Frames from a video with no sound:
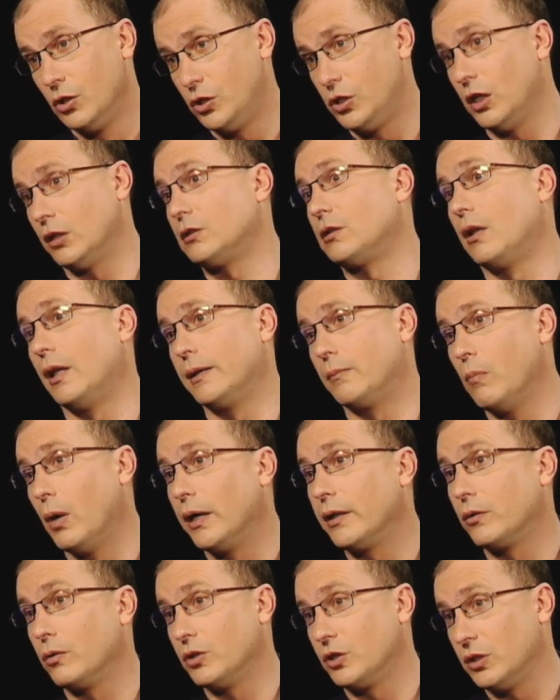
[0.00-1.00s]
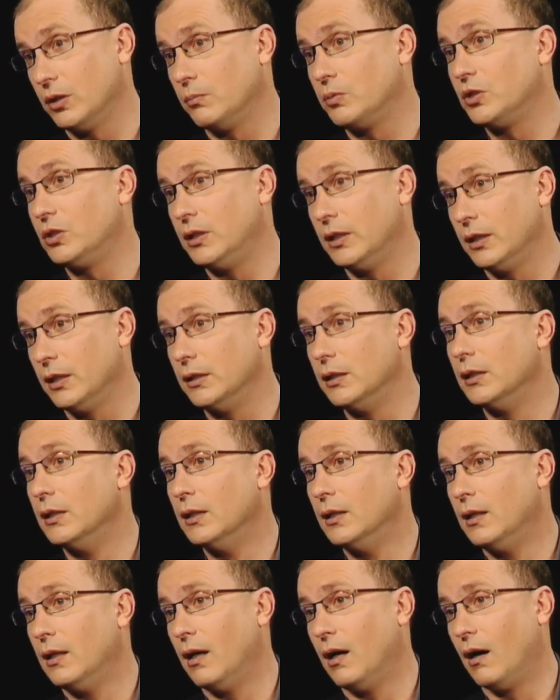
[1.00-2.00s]
just like microchips did
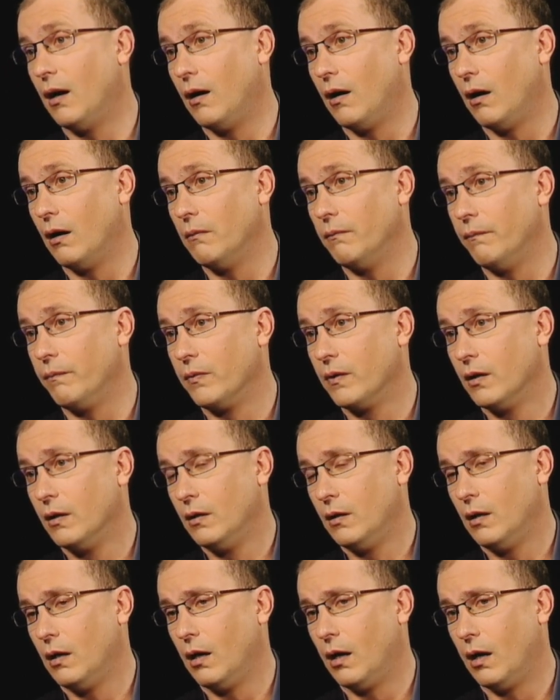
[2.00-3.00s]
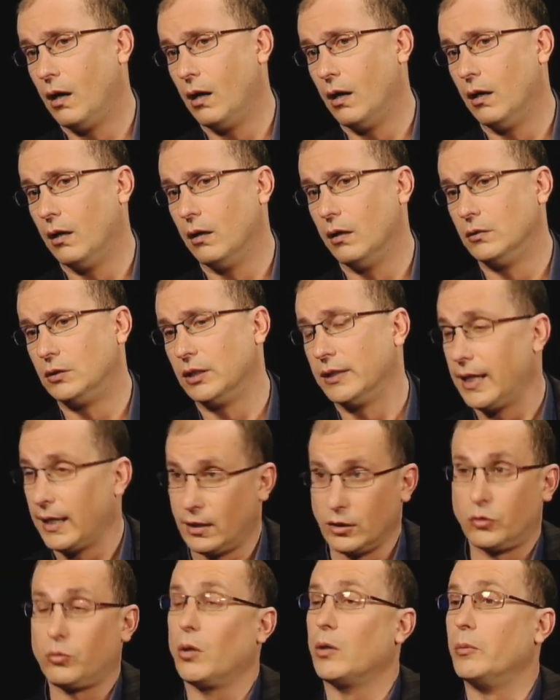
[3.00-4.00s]
to get
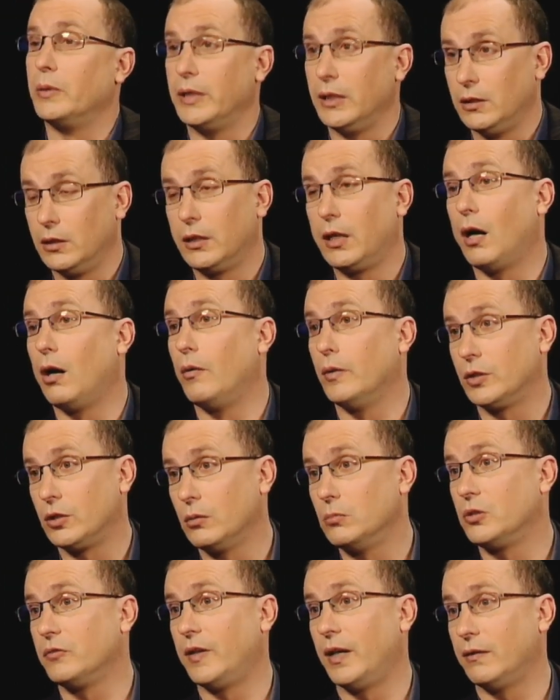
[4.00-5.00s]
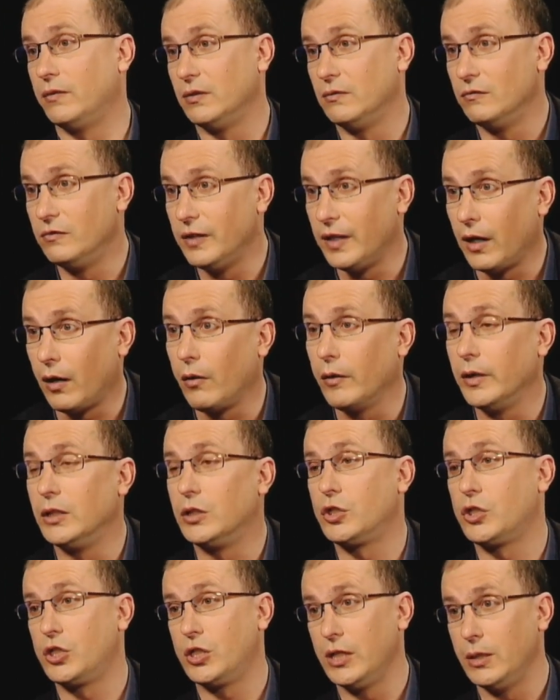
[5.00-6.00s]
us where we need to go in terms of having very
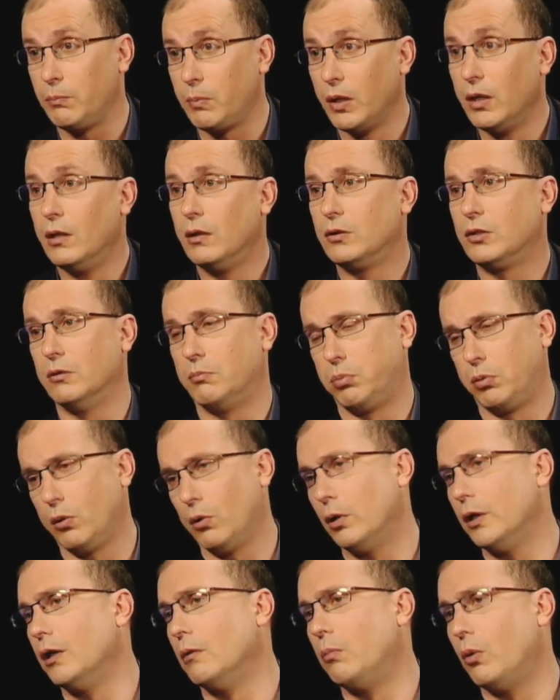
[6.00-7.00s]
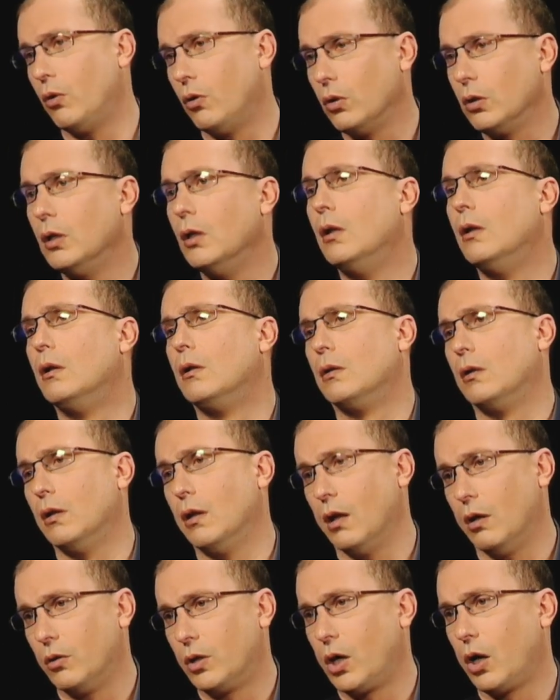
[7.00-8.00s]
cheap, deployable,
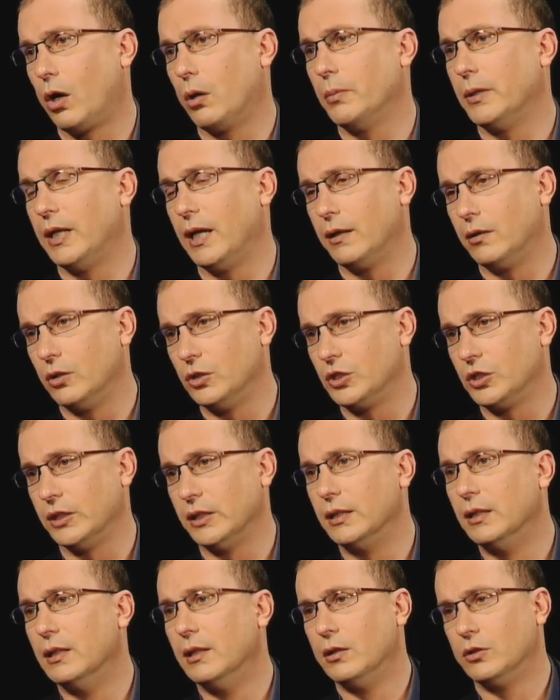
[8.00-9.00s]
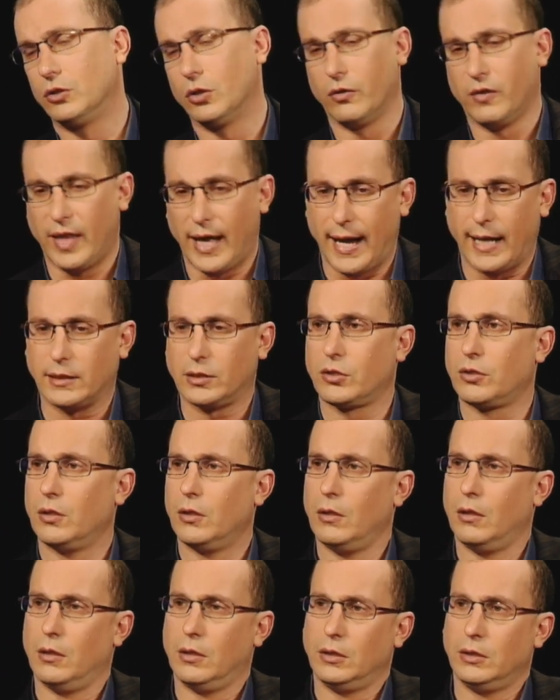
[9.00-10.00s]
low carbon energy. So that's
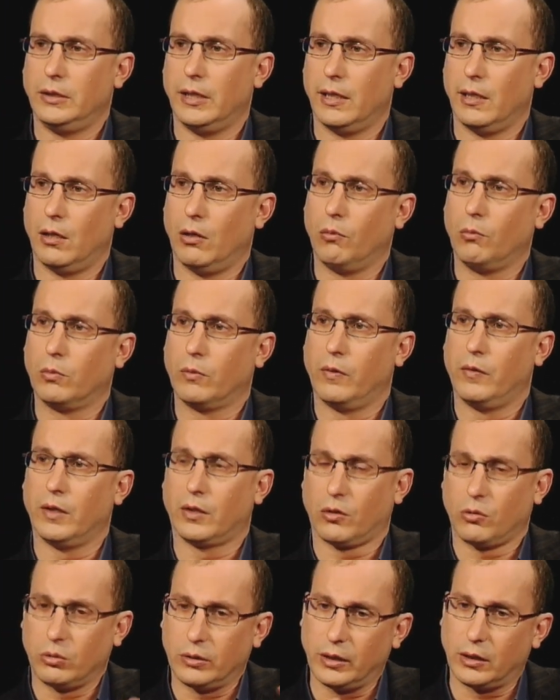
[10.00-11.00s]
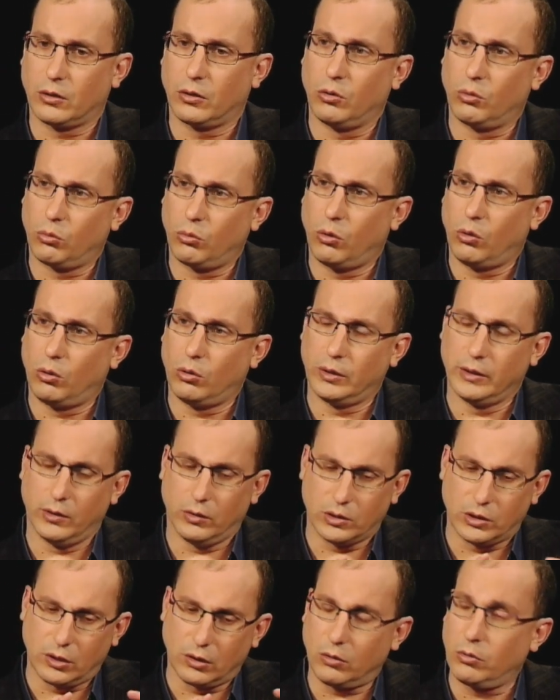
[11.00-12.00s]
the critical role here.
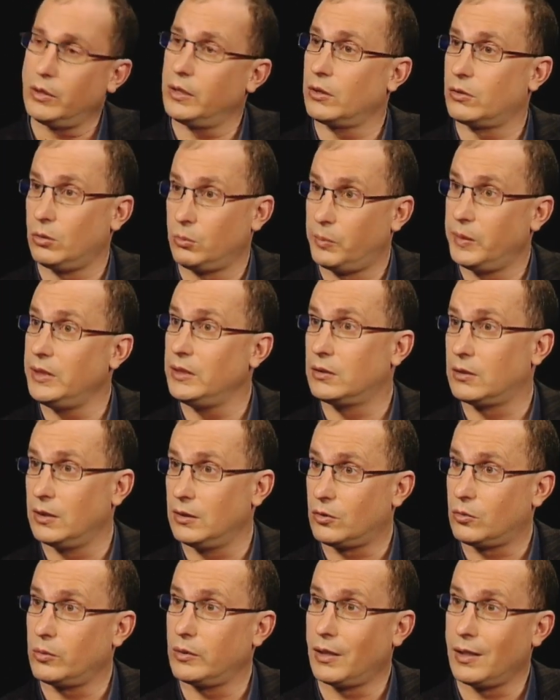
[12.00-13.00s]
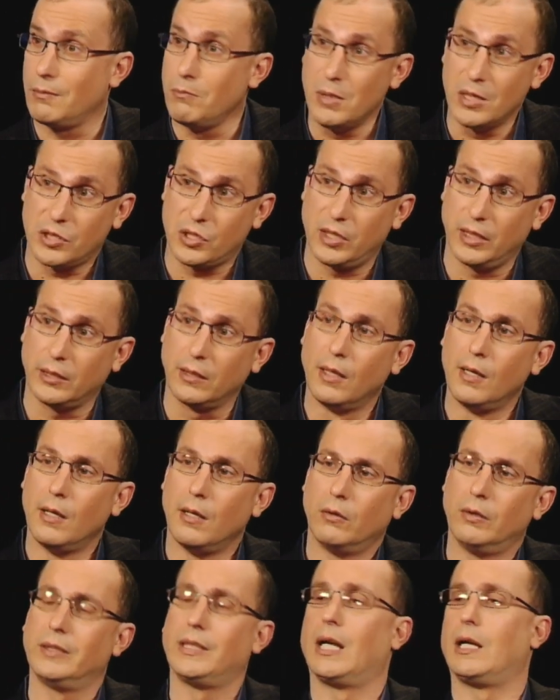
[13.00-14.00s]
It's the critical piece that's really missing.
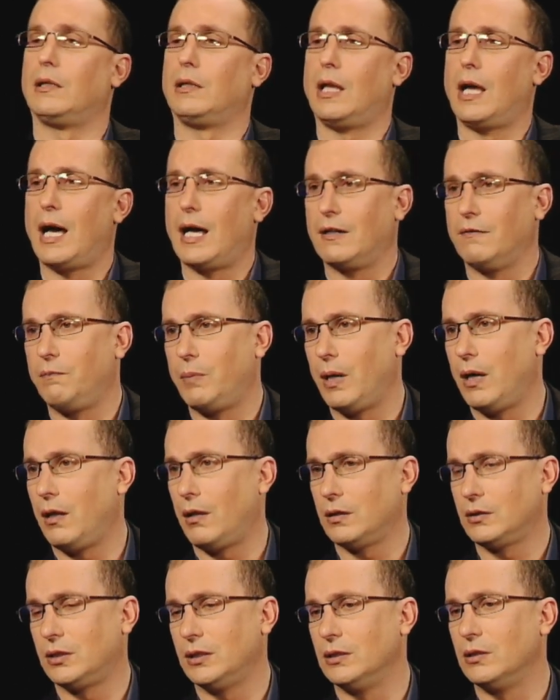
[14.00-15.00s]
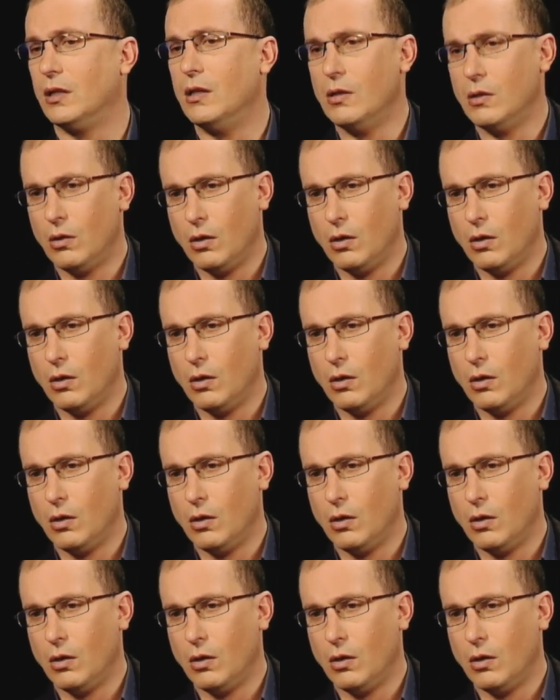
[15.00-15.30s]
We got a lot of policies